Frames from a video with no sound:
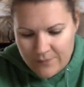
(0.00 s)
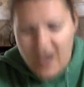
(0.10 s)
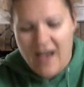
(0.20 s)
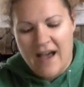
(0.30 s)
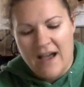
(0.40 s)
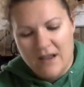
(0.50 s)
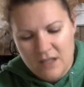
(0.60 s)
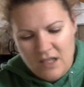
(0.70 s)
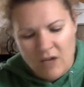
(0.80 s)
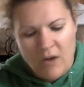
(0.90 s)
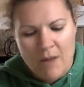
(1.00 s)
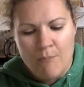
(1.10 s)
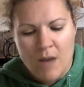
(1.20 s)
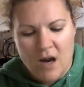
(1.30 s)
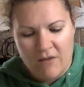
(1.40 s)
Ha! Oh, I
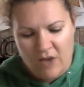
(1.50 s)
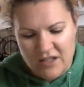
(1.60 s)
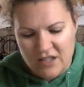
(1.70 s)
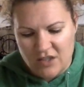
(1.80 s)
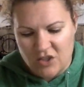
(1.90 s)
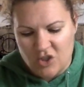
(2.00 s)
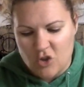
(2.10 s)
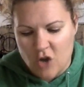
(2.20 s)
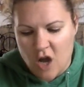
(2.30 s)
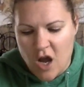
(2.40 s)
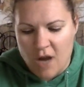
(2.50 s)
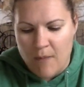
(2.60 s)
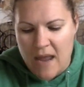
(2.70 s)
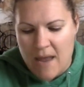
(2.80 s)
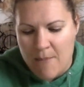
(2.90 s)
marvel how such a strong
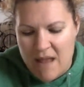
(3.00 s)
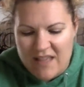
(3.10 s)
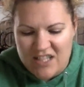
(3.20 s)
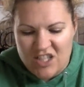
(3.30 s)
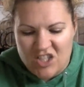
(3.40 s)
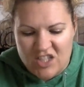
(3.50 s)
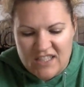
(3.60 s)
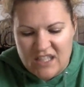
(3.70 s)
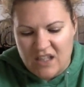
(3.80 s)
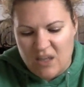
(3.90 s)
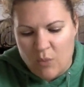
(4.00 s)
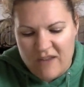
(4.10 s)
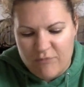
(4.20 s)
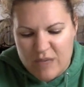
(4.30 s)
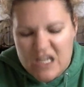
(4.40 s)
man may let such a sickly
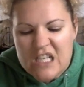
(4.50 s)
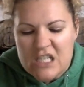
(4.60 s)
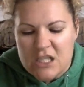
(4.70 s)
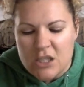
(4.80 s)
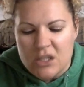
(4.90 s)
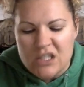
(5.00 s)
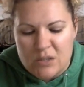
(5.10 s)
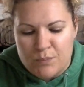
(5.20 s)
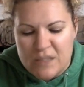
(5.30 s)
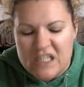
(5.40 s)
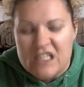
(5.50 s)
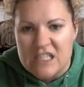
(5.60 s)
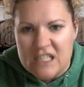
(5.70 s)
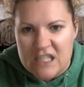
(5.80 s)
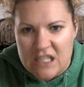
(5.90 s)
wife be. You'll speak
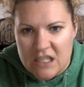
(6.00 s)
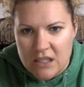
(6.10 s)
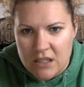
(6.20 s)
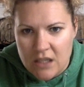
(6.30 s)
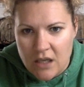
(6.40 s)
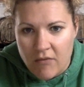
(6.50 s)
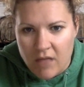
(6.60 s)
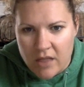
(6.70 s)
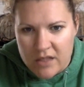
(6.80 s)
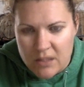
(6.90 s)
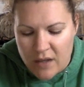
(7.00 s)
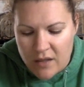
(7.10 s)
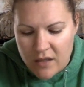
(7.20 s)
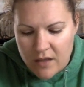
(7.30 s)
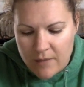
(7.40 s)
nothing of Elizabeth.
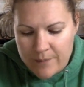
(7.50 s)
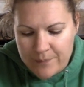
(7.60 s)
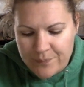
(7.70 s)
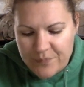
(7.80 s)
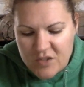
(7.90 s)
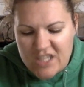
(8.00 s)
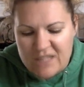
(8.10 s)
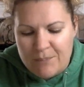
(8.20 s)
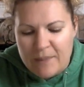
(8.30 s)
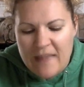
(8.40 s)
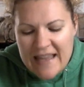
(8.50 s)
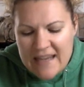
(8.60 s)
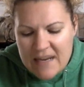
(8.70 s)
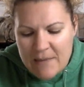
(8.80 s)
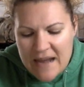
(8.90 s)
She is
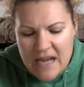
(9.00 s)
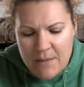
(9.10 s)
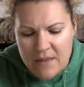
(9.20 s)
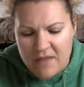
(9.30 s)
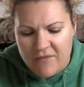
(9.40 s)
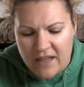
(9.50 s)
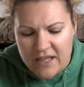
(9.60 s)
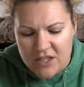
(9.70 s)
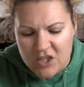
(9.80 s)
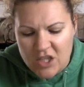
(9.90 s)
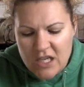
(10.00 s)
blackening my name in the village.